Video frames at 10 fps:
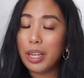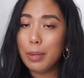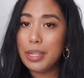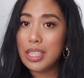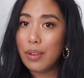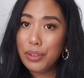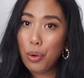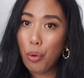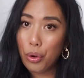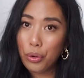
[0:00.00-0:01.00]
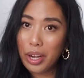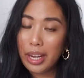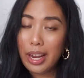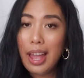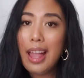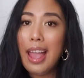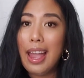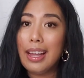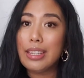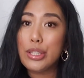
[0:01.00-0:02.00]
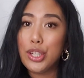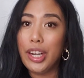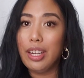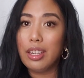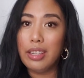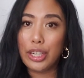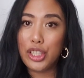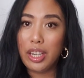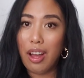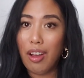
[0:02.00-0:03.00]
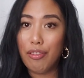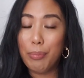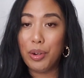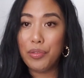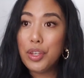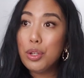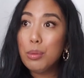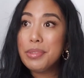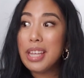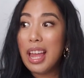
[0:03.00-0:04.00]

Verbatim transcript: going to be definitely ordering and starting a collection of perfumes.